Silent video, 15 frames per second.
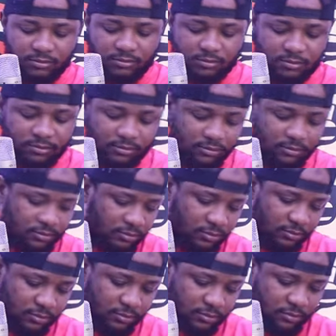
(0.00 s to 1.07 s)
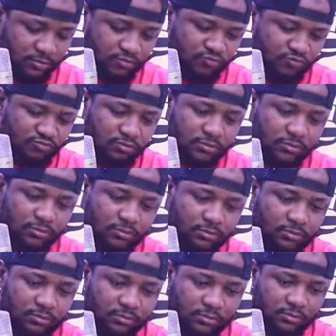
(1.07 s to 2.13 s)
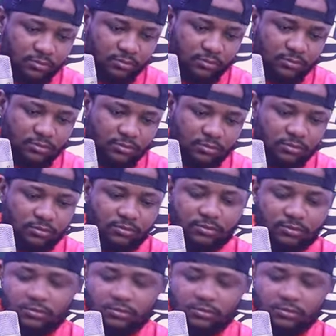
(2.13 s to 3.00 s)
[no speech]